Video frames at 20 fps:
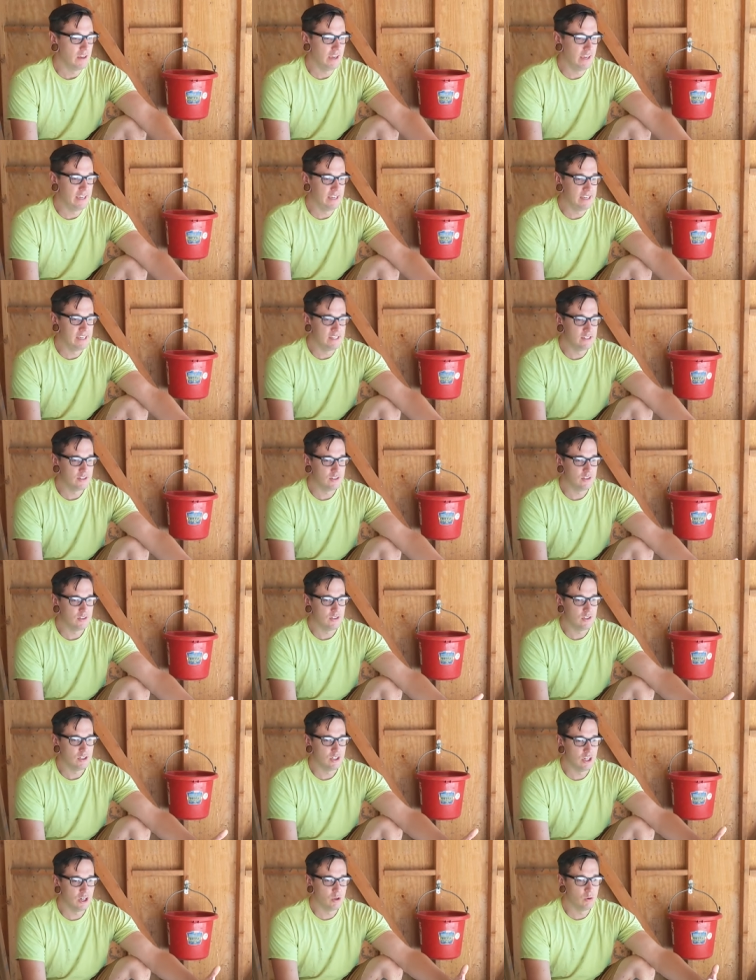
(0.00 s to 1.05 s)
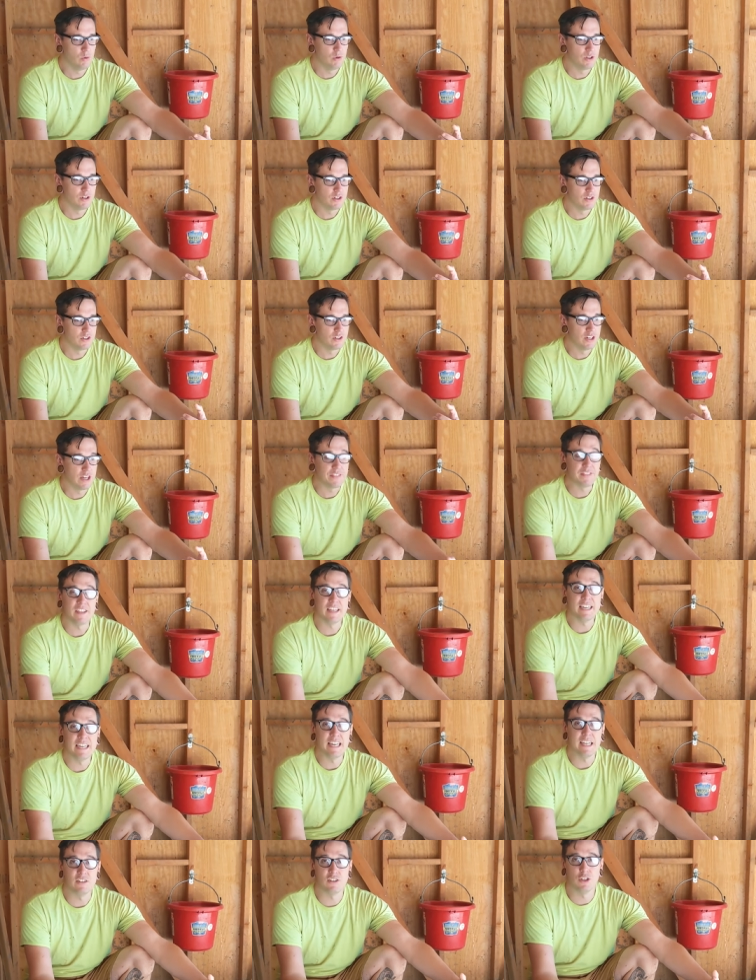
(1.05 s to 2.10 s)
and, you know,
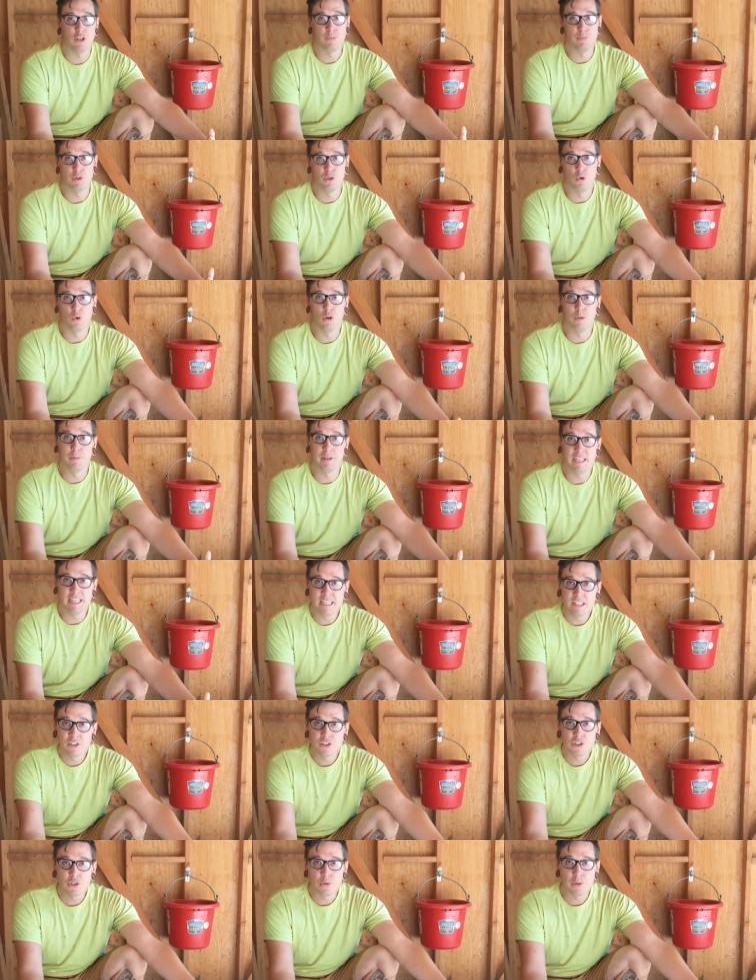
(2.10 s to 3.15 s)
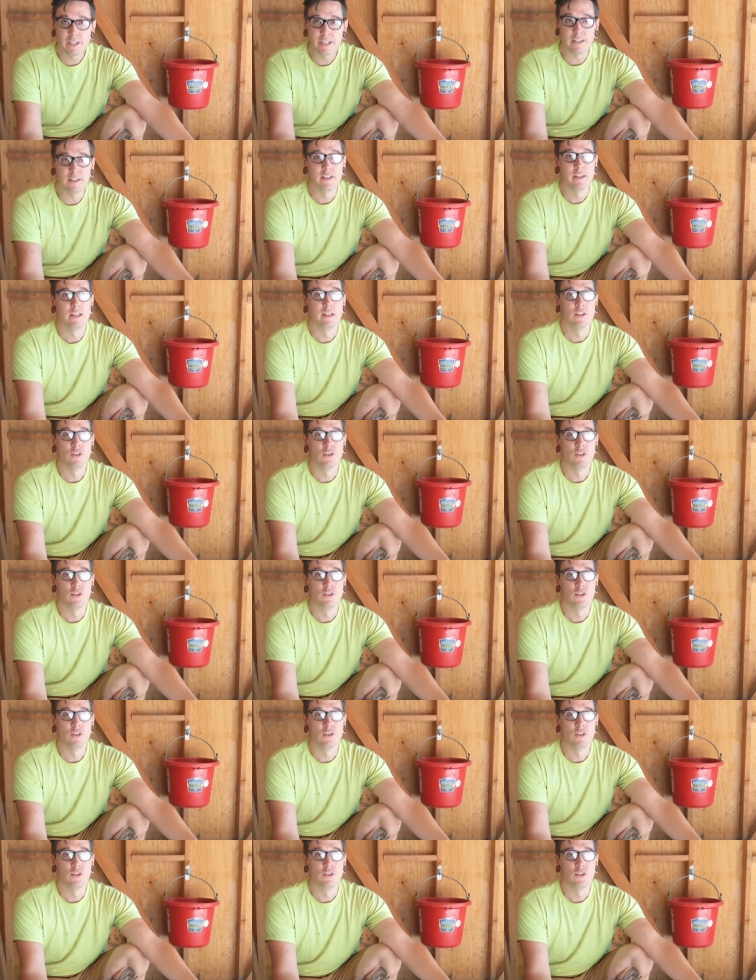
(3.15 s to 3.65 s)
nothing gets absorbed into it,